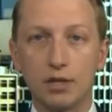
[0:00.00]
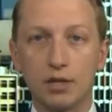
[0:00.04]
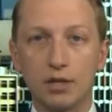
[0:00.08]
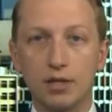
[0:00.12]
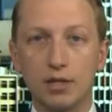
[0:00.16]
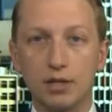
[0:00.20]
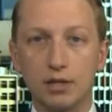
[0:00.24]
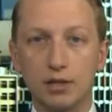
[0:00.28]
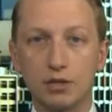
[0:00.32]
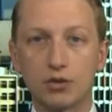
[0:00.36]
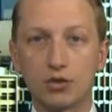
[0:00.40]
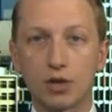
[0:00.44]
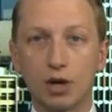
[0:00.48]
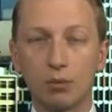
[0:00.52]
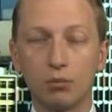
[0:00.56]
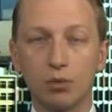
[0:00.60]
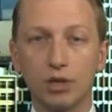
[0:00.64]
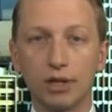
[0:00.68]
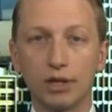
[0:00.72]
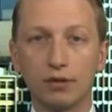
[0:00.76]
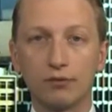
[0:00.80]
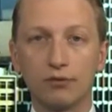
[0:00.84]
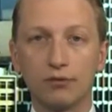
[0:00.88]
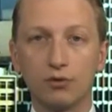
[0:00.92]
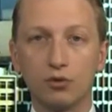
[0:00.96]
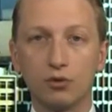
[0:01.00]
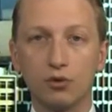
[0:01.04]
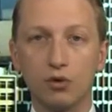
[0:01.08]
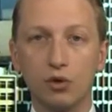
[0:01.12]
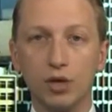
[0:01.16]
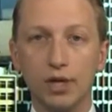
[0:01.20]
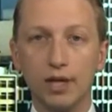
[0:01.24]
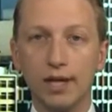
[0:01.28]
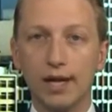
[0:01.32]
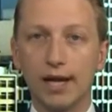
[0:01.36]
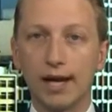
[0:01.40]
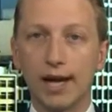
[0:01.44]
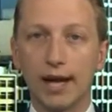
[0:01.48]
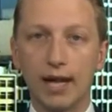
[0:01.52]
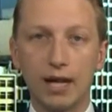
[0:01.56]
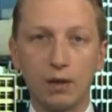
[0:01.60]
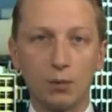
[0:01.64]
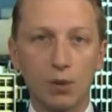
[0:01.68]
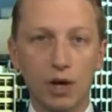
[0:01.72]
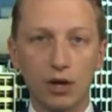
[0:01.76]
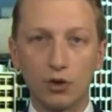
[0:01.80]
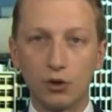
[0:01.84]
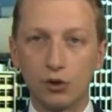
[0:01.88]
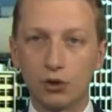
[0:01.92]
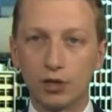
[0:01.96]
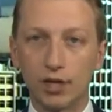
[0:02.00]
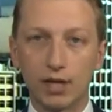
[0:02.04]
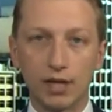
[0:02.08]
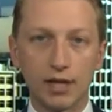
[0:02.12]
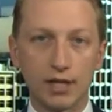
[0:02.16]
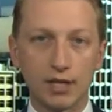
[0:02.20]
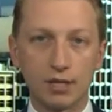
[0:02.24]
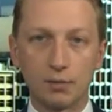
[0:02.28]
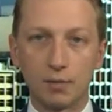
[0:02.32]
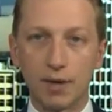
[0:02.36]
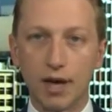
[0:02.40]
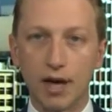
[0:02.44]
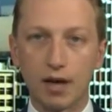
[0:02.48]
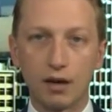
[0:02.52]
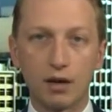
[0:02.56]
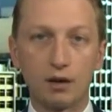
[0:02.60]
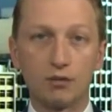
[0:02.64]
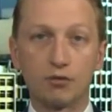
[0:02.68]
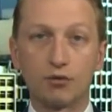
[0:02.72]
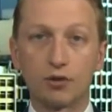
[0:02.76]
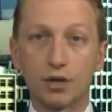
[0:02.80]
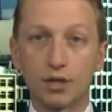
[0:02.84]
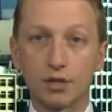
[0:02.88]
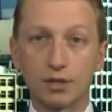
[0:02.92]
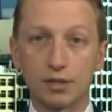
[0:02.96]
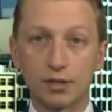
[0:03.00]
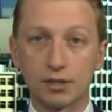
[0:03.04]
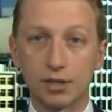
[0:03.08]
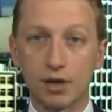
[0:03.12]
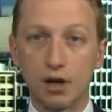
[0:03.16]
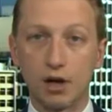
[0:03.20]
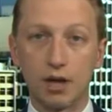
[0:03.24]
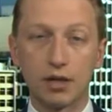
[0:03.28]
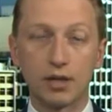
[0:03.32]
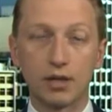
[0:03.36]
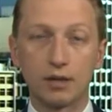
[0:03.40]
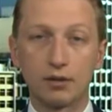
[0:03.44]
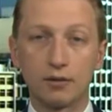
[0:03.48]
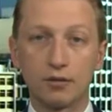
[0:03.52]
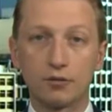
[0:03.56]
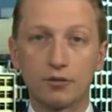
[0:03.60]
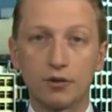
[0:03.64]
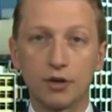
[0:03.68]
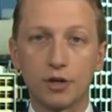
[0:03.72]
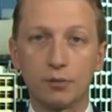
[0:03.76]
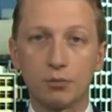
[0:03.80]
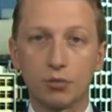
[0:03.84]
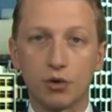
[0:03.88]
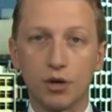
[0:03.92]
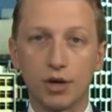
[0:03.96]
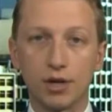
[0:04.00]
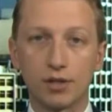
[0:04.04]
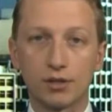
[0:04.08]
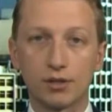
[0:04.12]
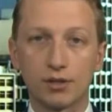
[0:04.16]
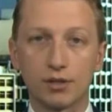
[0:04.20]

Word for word: and it is troubling for anyone who cares about a free society and a free press.